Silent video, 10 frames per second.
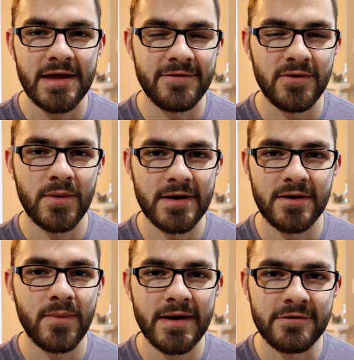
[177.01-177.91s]
if you want
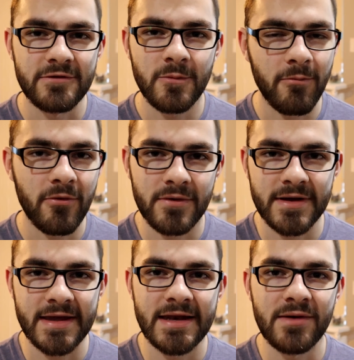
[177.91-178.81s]
to win a Super Bowl or
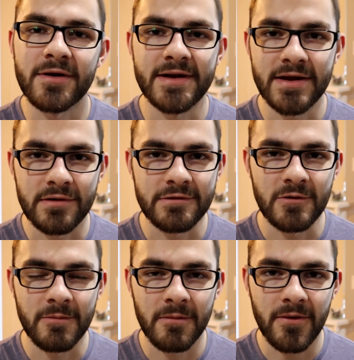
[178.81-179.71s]
get anywhere near a
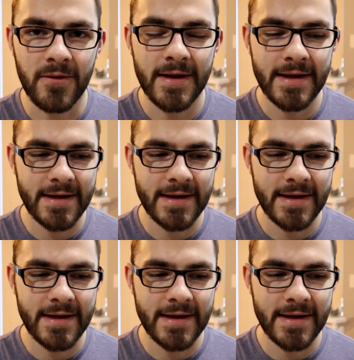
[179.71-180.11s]
Super Bowl.